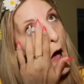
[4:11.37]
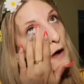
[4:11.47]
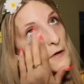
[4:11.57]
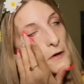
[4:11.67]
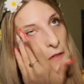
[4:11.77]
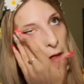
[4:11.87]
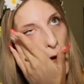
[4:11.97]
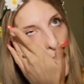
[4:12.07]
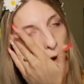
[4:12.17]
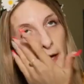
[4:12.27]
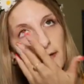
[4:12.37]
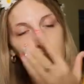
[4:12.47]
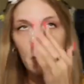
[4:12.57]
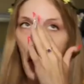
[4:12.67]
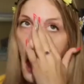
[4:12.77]
under the
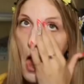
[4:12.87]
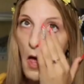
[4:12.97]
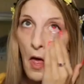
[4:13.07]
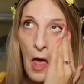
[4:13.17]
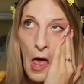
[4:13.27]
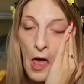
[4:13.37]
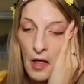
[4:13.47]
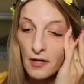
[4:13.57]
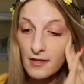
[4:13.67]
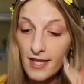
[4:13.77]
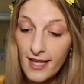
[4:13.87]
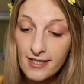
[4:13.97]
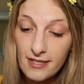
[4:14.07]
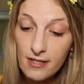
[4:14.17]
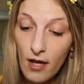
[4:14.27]
eyes.
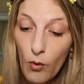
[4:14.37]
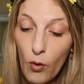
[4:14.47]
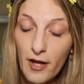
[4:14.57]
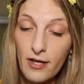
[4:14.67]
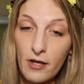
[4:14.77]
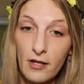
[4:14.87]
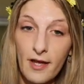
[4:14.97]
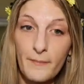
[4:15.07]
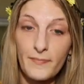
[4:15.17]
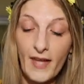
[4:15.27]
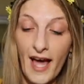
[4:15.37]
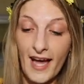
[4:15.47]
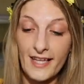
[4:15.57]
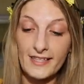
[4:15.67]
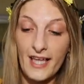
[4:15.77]
This oil
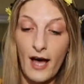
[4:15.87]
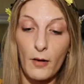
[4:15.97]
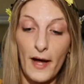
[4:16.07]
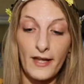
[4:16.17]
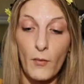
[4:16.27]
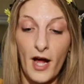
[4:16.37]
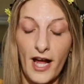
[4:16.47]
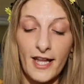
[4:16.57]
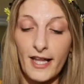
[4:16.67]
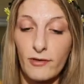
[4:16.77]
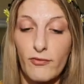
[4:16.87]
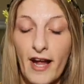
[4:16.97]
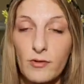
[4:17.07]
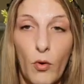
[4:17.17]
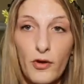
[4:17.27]
has helped, I, I like
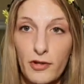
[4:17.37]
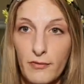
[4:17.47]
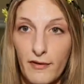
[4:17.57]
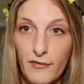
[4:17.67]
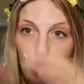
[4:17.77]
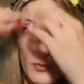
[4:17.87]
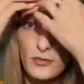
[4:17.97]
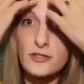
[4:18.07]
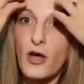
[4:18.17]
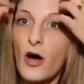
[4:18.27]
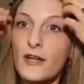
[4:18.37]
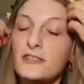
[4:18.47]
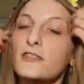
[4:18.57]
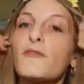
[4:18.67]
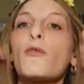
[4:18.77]
read all the reviews on
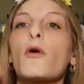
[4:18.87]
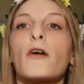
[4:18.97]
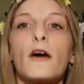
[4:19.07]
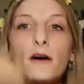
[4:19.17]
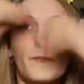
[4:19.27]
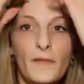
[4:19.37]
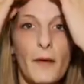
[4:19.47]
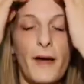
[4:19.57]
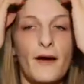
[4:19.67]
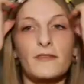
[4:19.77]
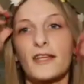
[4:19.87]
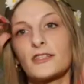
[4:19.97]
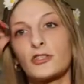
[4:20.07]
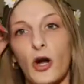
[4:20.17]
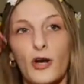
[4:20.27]
Sephora about
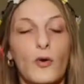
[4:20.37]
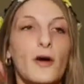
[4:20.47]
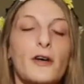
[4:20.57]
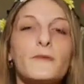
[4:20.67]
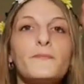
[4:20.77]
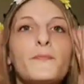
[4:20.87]
this Tarte oil